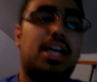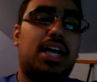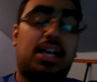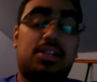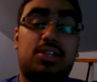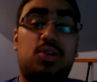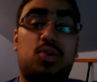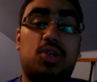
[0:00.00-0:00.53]
I'll
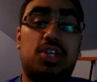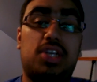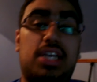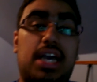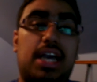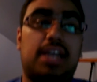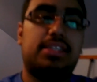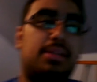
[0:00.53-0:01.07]
see all you
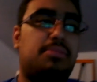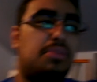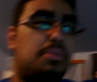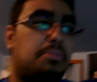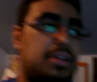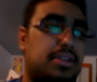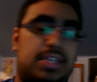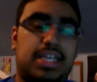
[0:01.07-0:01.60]
guys. And
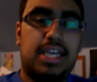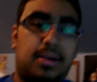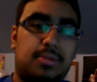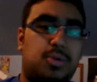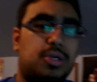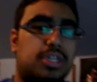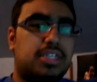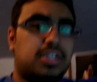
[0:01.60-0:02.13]
remember, here at
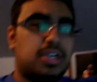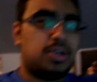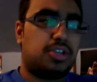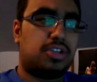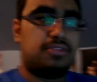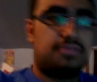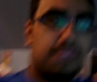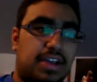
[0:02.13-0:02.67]
Quick Code, you
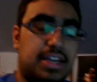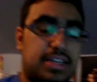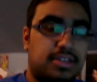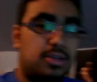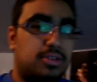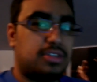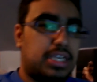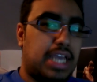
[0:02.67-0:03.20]
can find
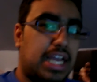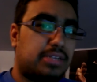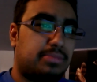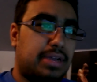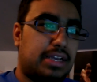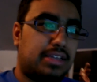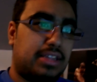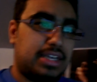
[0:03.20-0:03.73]
loads of
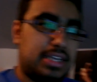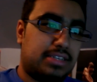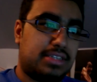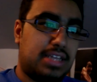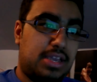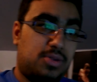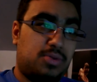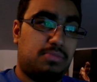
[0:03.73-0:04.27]
cashback things
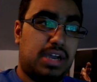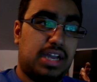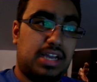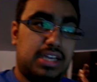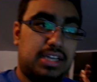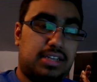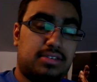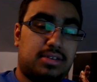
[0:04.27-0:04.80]
that you might
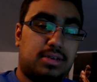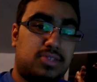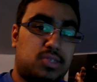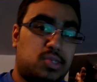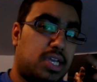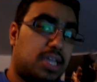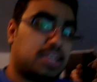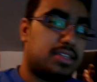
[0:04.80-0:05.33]
need. So I'll see
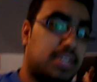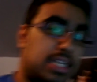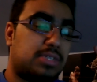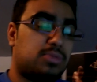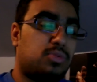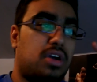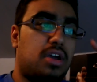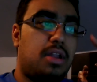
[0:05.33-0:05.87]
you guys in the
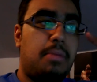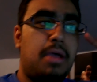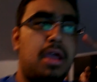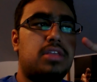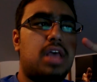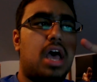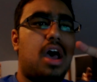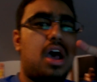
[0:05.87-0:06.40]
next one. Peace
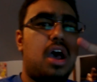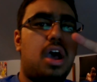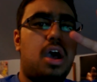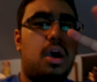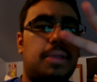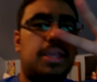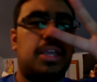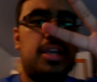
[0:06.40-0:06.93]
out,
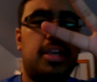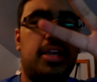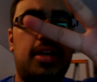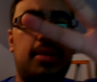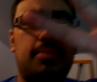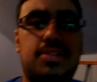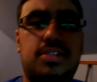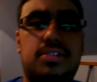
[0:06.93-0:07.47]

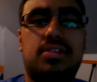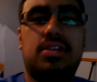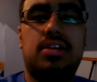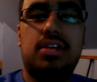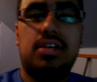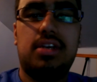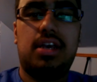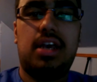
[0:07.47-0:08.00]
peeps.
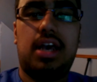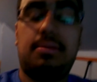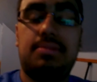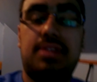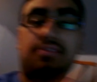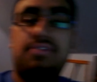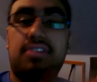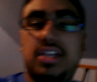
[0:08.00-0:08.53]
I'm
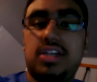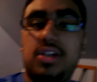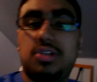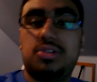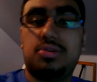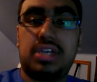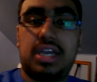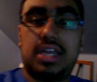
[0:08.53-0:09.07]
definitely not
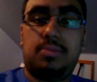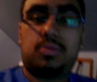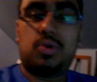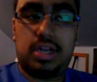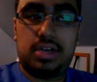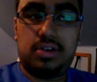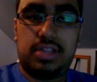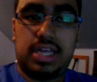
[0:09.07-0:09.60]
doing any more,
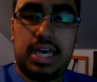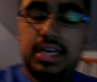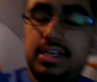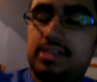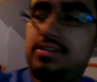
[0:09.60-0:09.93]
I know that.